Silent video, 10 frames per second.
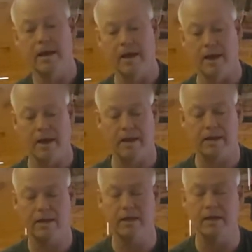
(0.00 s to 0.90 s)
And
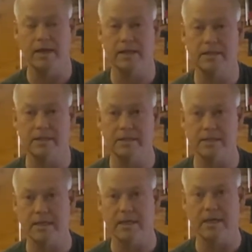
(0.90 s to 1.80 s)
you can easily
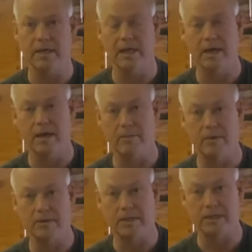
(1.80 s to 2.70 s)
see,
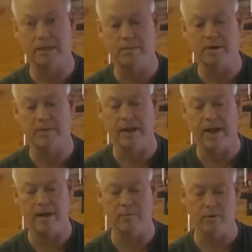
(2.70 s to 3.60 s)
almost like a little bit of a
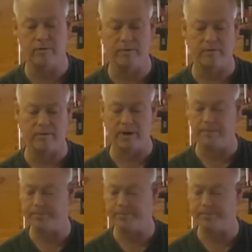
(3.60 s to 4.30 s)
landing board for the front.